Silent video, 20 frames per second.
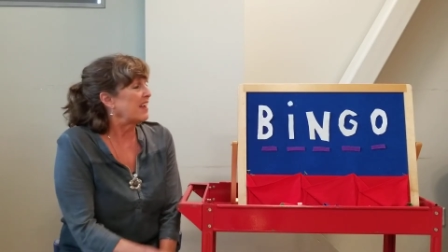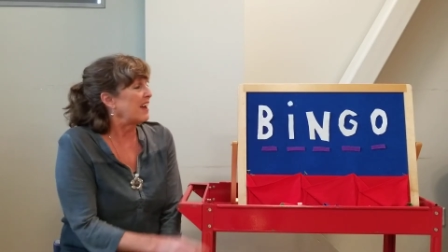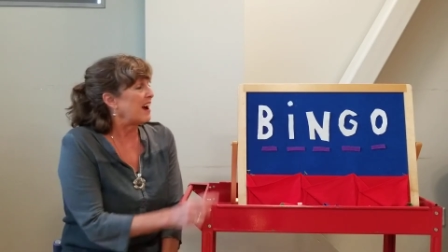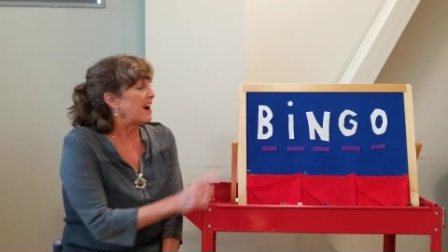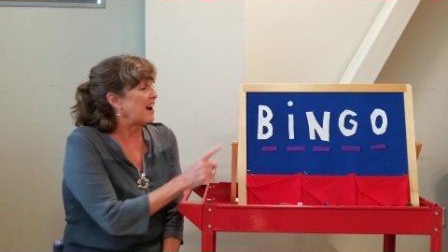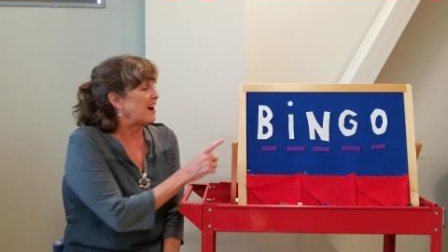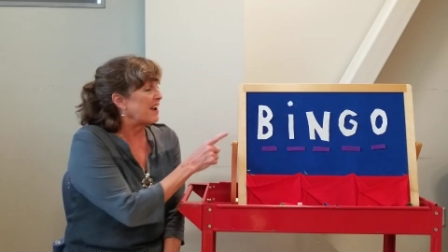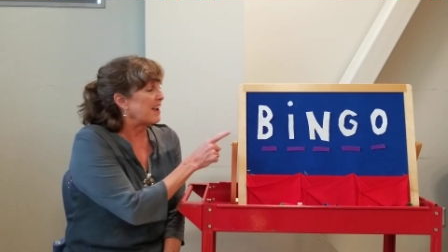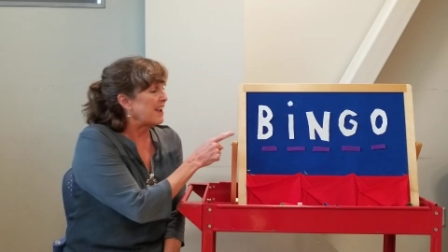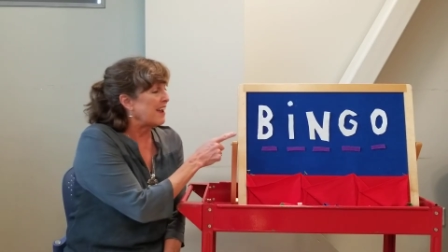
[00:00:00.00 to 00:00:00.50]

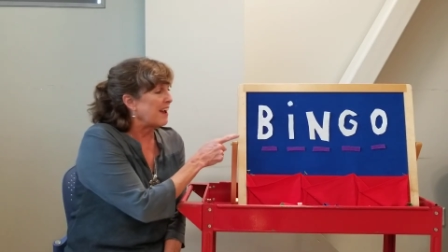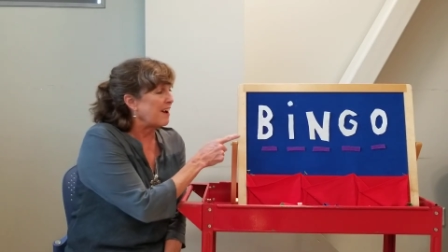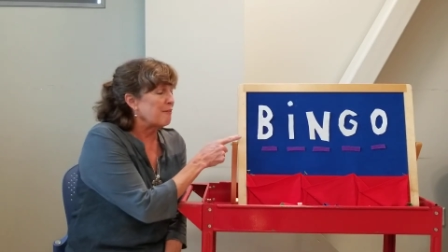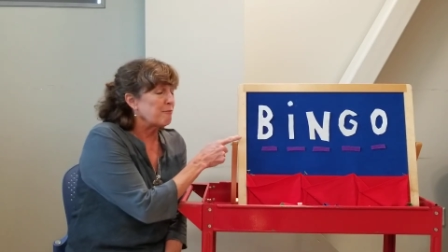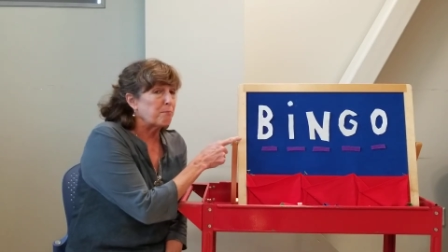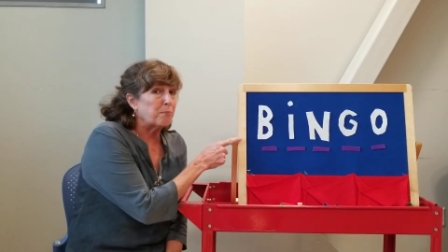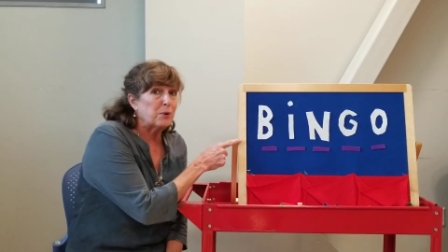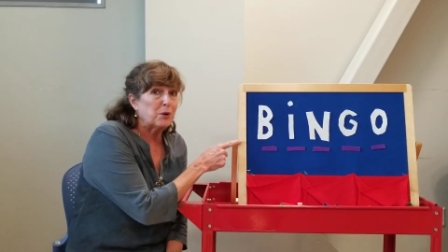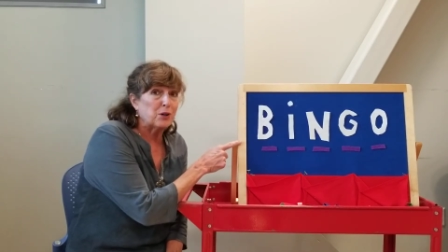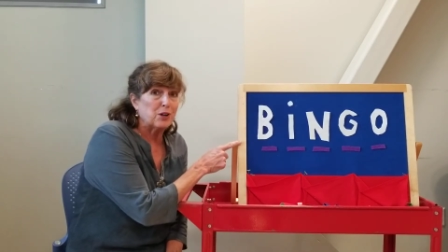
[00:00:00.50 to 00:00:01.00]
I
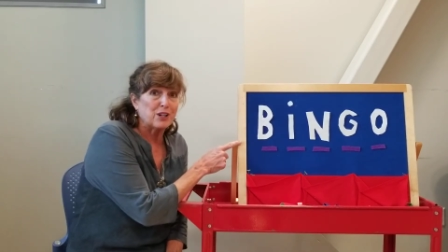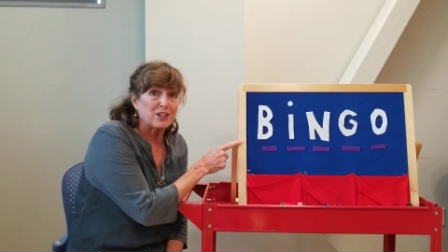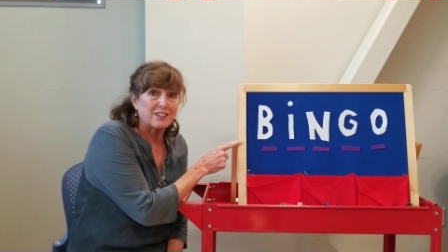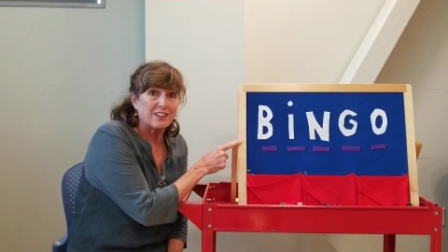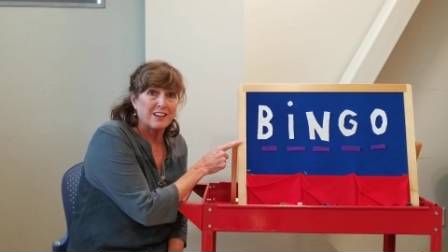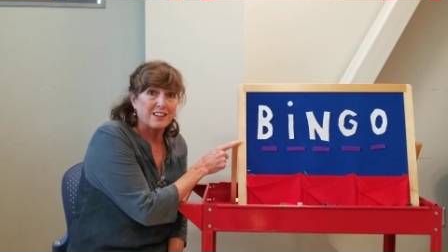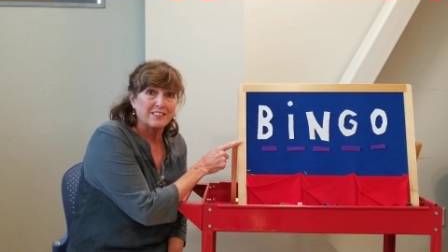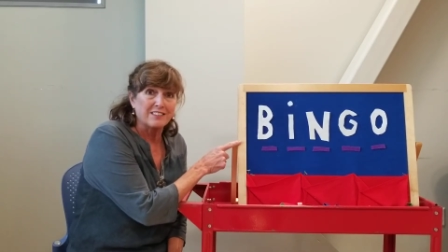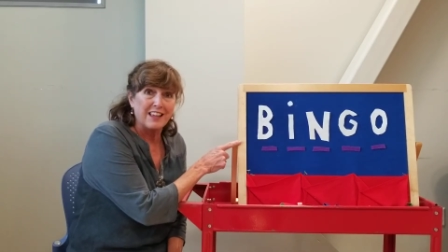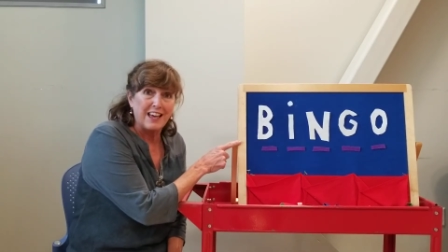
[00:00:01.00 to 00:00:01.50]
have put
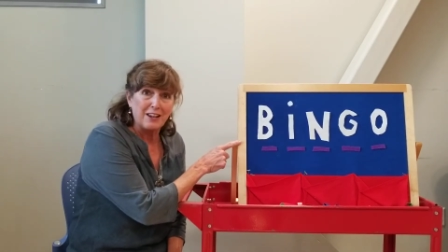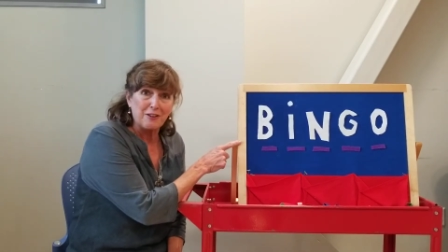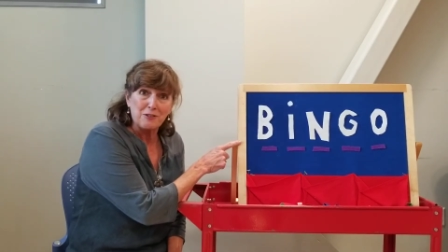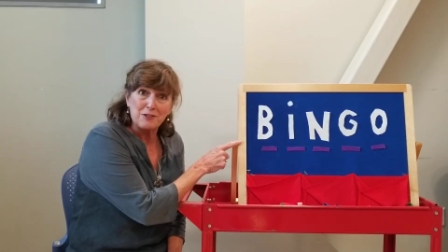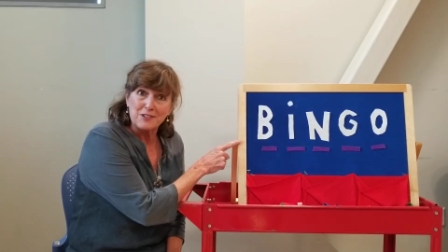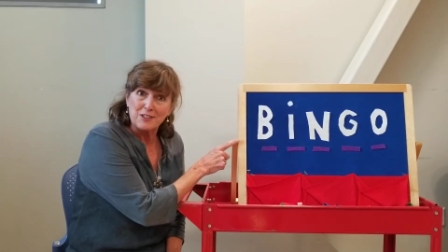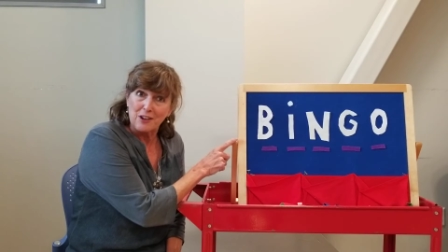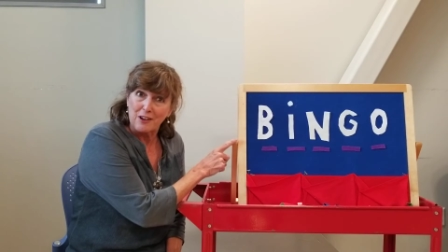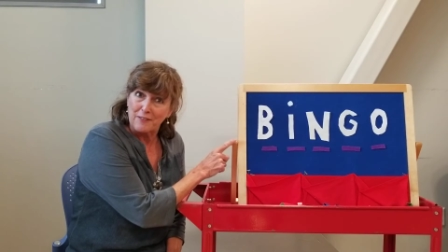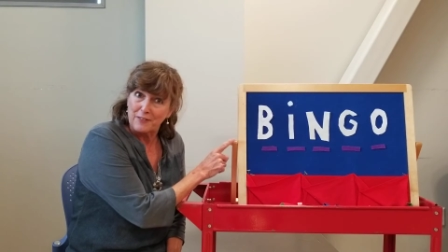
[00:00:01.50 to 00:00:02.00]

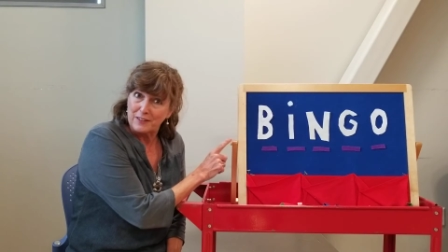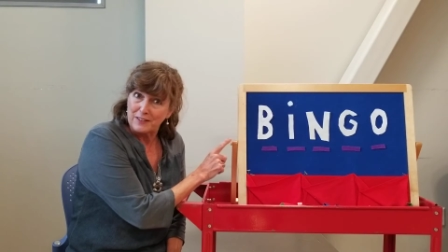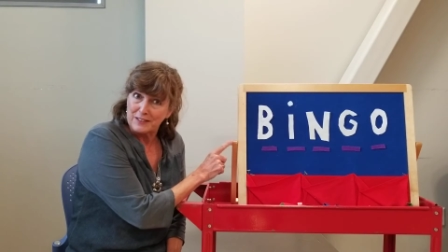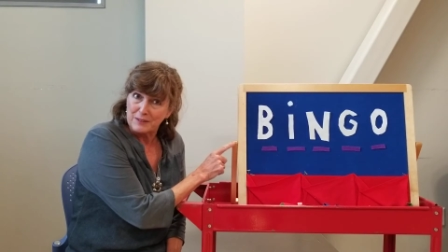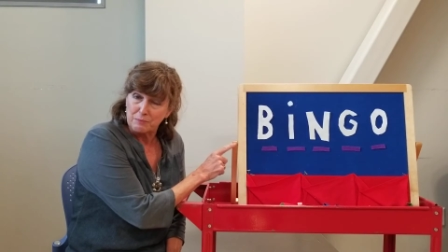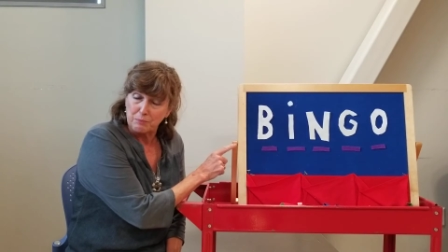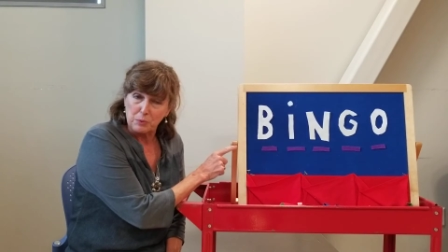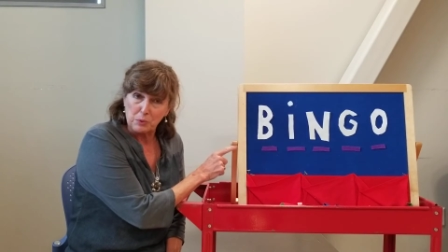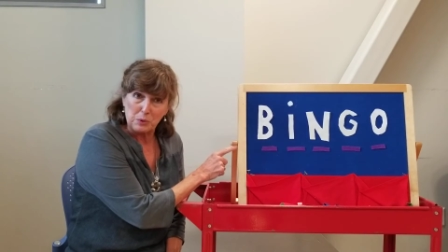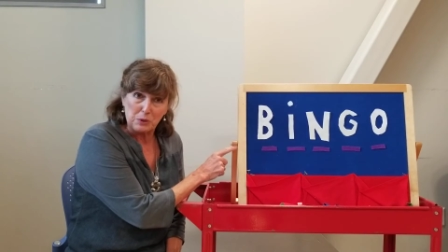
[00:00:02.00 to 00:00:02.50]
letters on this
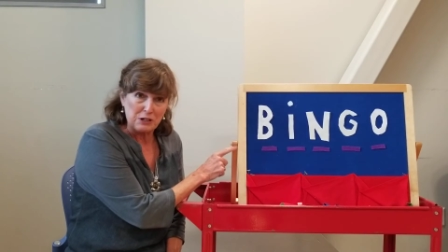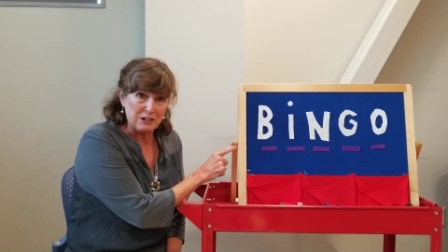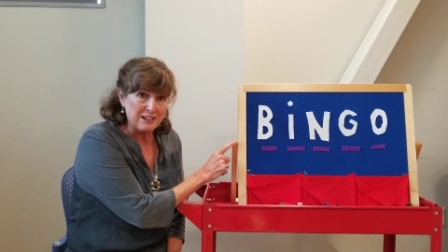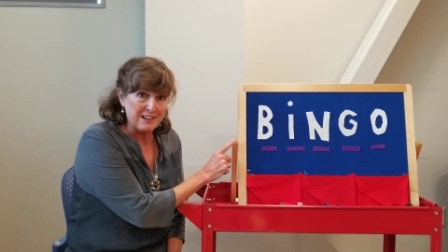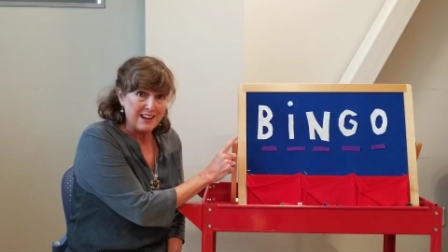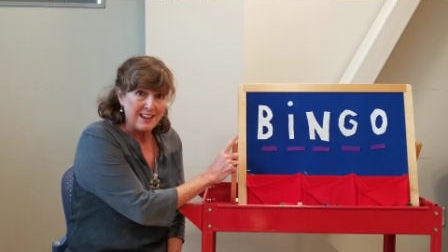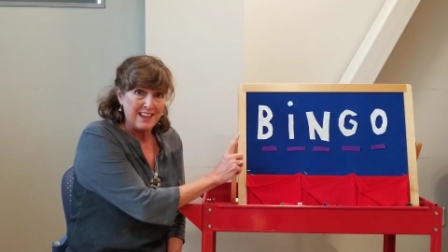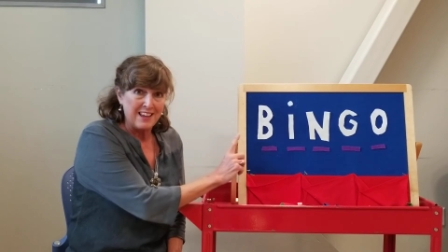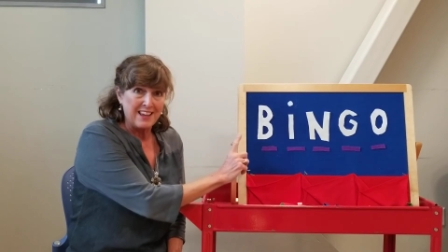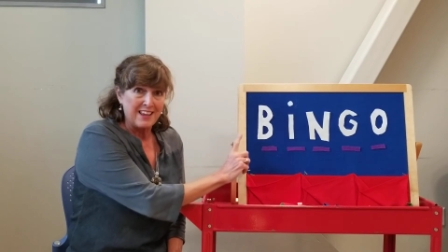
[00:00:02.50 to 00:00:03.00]
board.
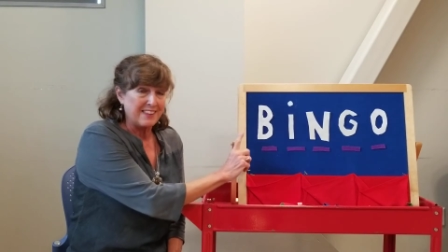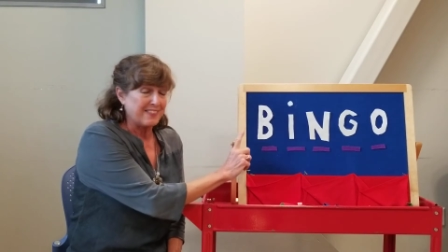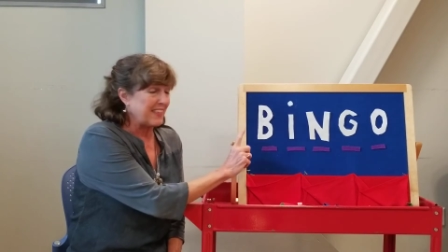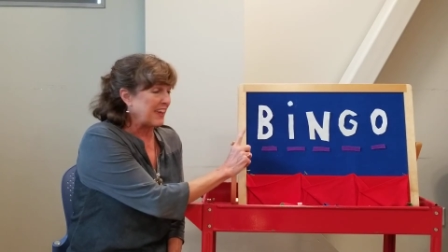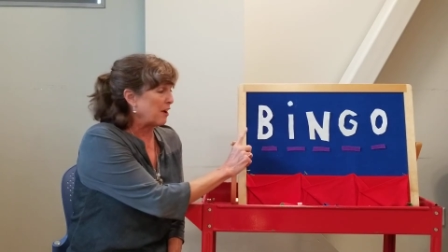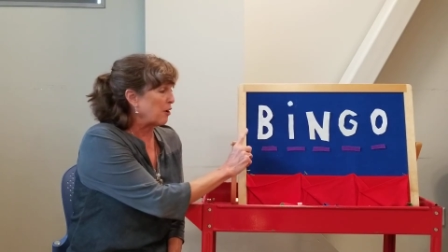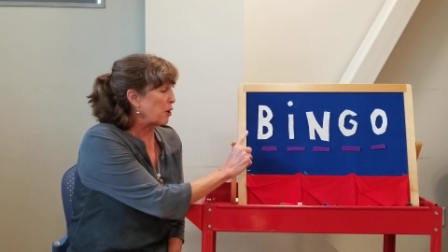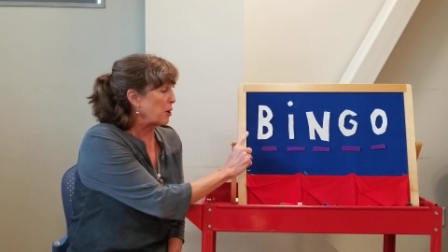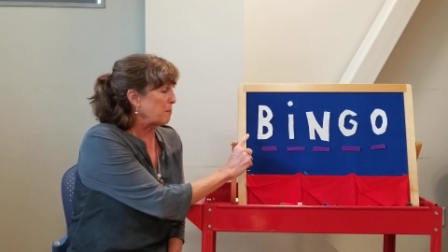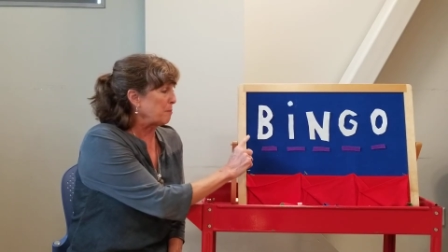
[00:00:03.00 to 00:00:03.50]

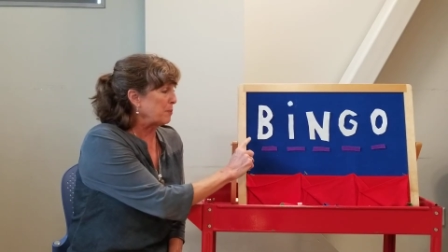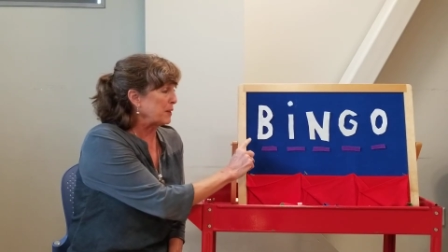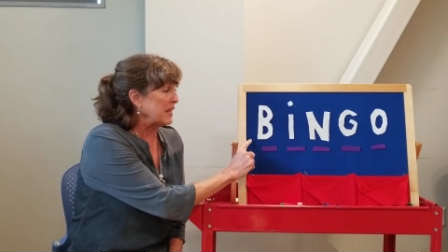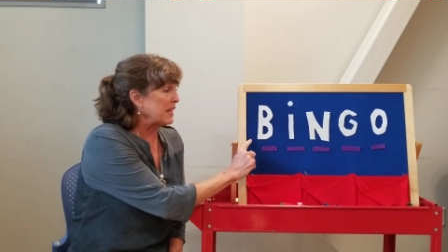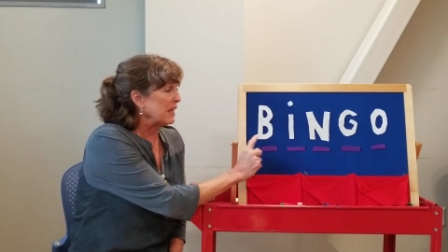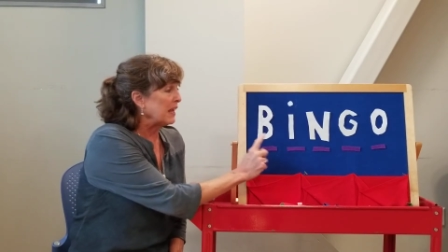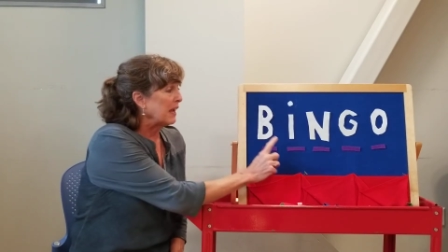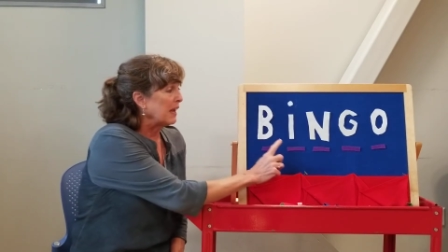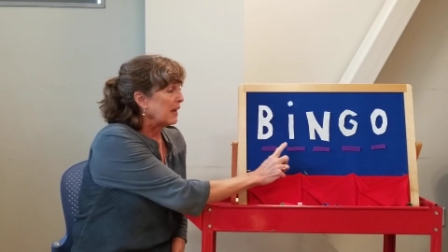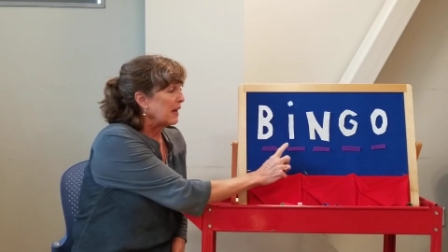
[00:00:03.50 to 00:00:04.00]
They are B-I-N-G-O,